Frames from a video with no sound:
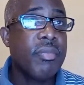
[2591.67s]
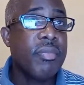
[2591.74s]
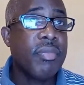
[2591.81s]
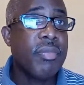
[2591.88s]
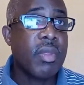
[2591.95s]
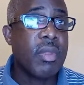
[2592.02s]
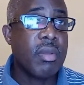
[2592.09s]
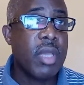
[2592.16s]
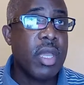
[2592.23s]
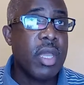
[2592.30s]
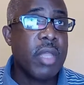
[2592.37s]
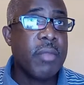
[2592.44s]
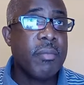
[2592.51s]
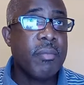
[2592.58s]

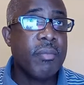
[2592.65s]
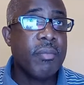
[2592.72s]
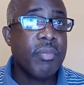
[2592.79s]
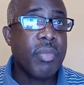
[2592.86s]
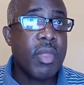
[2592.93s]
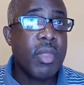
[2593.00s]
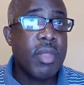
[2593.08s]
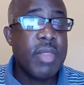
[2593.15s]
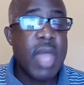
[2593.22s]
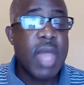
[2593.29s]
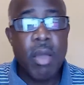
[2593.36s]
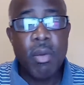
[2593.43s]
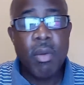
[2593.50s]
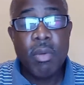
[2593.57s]
Okay?
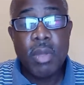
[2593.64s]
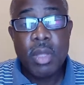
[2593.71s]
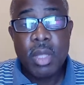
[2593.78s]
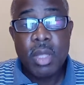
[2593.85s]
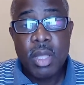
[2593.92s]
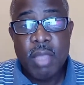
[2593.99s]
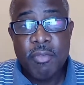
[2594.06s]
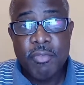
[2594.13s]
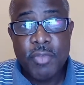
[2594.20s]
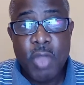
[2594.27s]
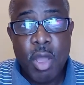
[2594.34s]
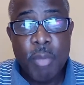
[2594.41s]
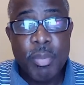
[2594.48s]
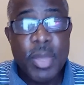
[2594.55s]
Now, if
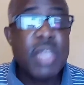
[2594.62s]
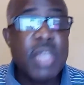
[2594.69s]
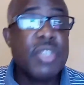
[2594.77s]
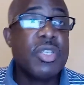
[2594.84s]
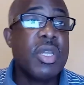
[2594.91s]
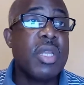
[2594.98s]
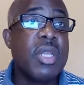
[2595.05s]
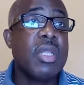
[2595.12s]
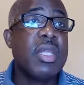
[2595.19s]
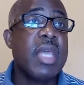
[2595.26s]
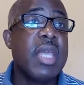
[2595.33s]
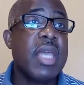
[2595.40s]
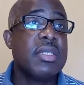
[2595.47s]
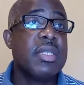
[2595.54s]
your patient
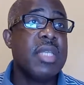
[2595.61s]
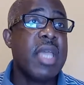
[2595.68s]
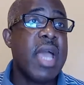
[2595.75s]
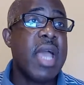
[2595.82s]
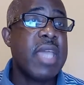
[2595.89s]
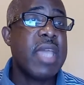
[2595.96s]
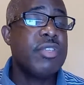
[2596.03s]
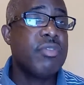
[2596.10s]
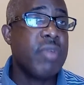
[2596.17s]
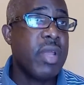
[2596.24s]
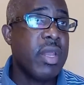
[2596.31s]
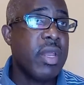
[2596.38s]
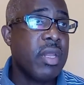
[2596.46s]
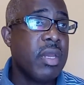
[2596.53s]
gets
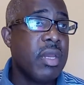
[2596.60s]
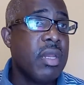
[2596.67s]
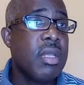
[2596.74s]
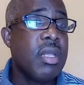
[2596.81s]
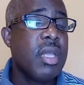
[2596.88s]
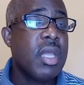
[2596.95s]
dehydrated,